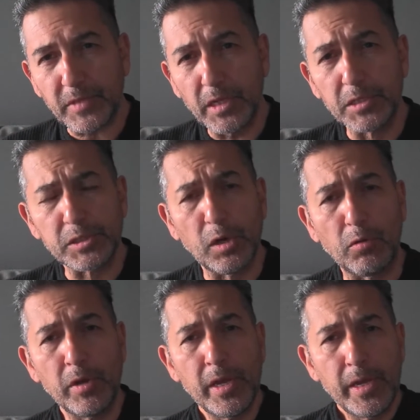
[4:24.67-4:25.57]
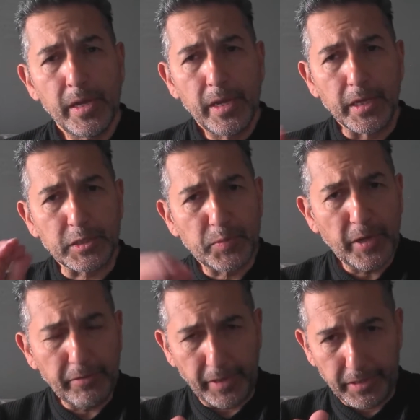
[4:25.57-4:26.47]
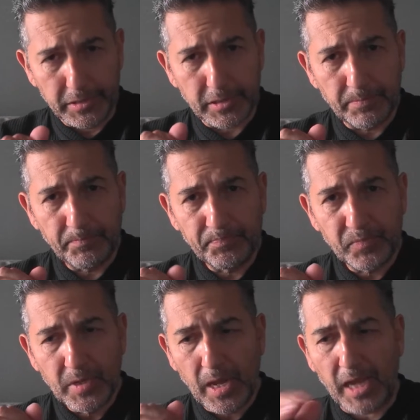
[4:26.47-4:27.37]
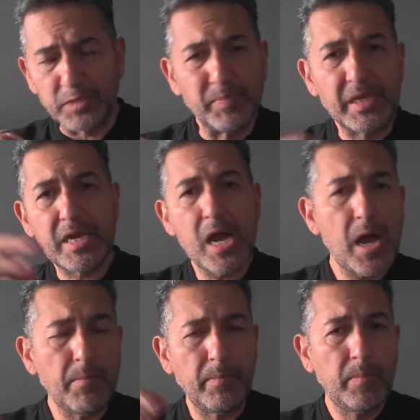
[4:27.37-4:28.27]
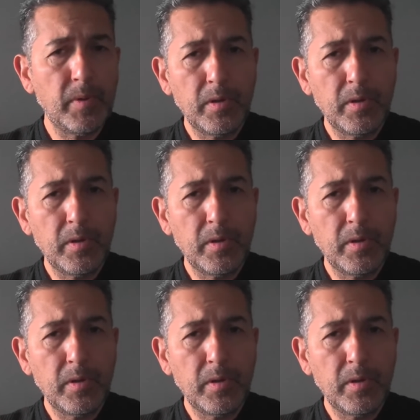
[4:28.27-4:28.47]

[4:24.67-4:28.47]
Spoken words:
And so experience has become